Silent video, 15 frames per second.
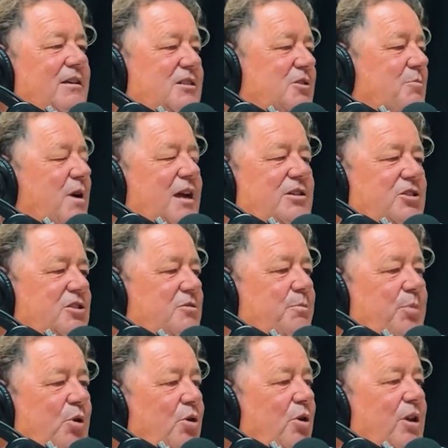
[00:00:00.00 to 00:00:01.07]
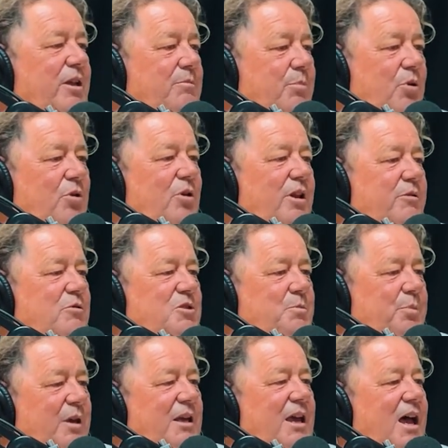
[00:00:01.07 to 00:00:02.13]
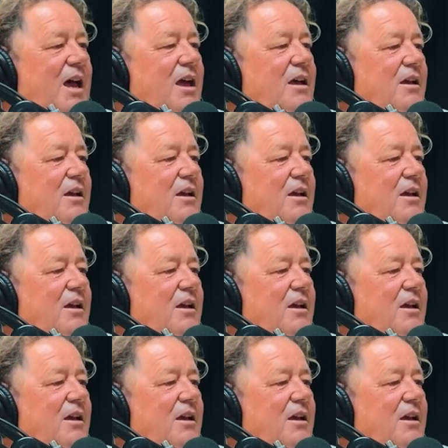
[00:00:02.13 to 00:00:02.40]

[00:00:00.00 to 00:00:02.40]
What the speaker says: as much as Burley. Burley was bigger.